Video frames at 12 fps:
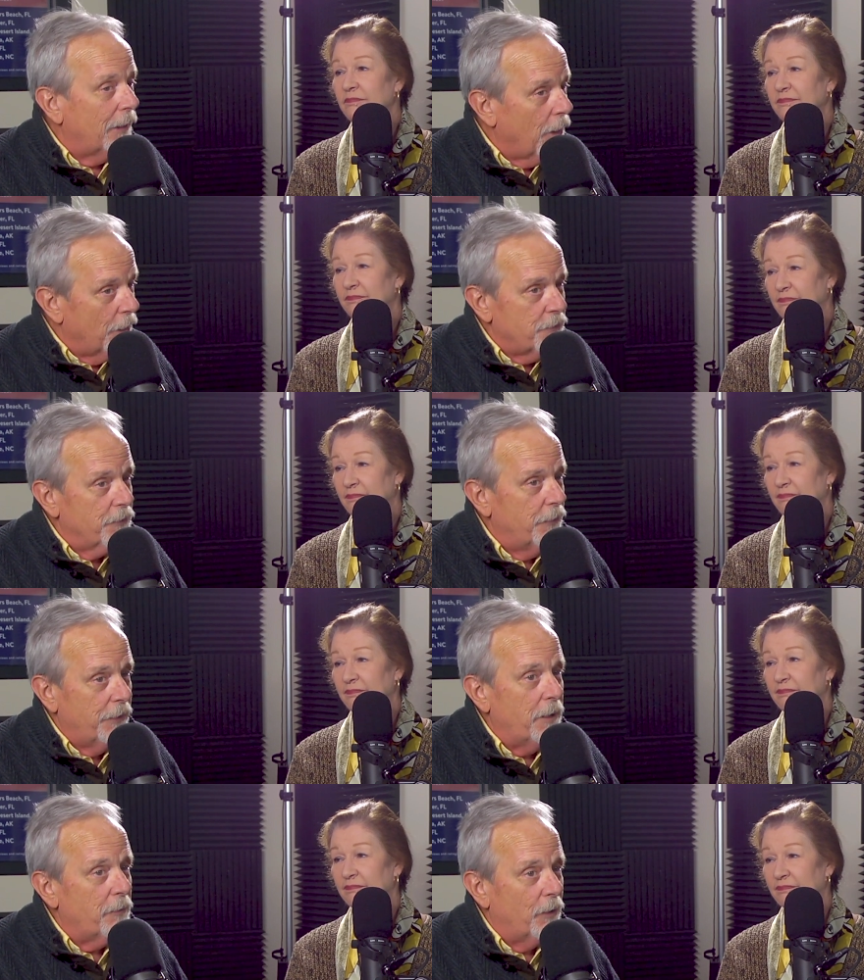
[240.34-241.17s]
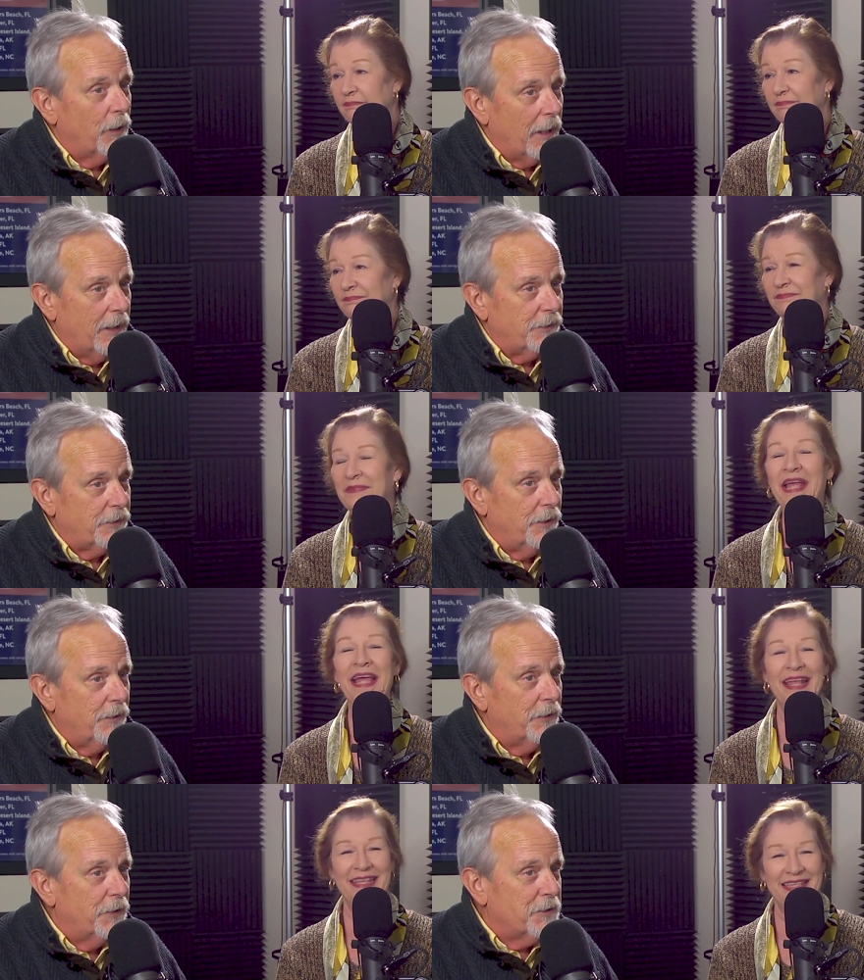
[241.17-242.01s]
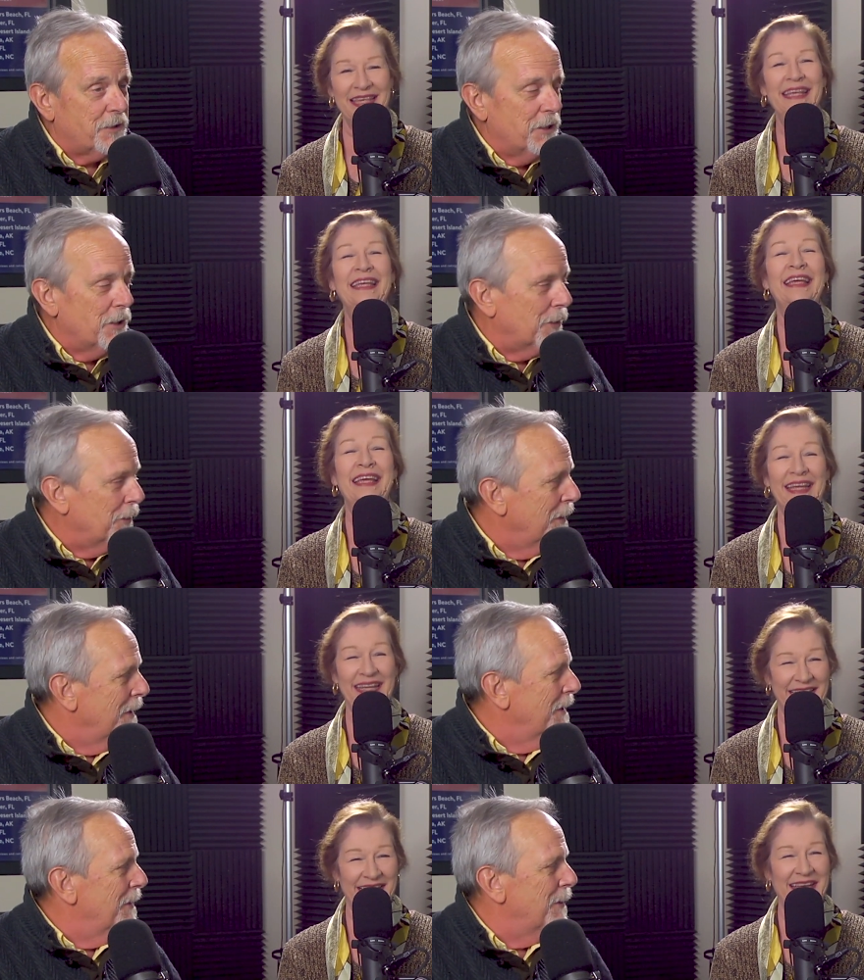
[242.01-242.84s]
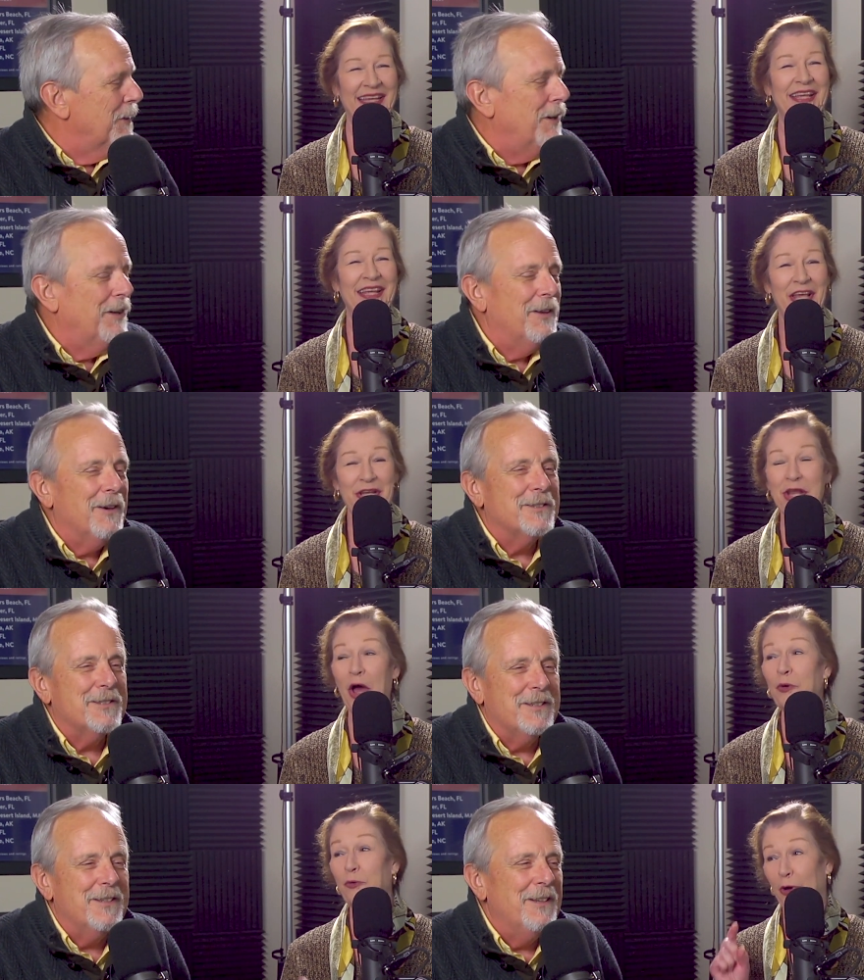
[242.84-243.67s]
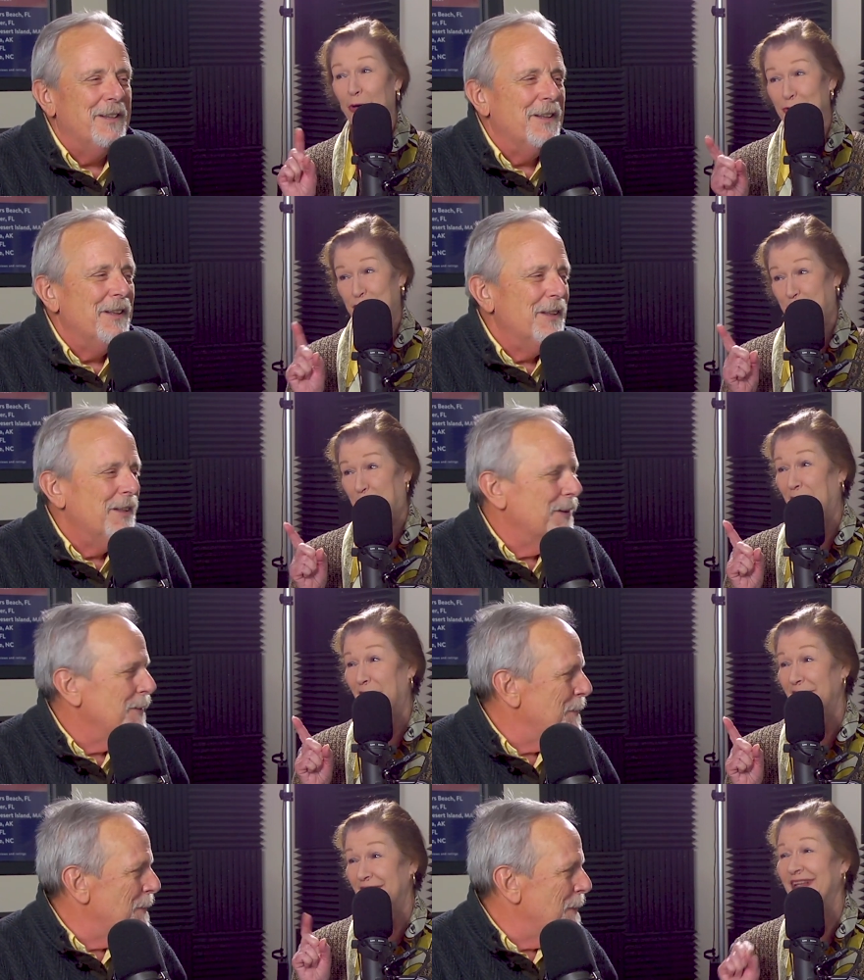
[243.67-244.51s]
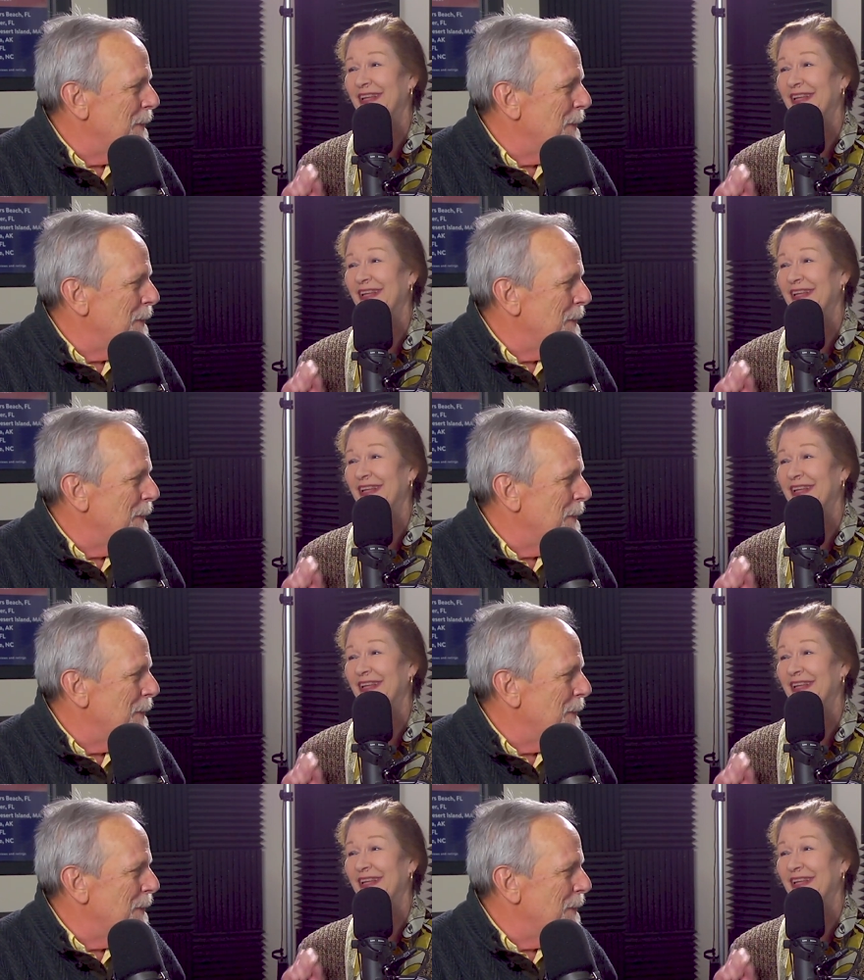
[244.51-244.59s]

Speaker 1: larger than they were last year. They're still... They're,
Speaker 2: they're, no growth spurt.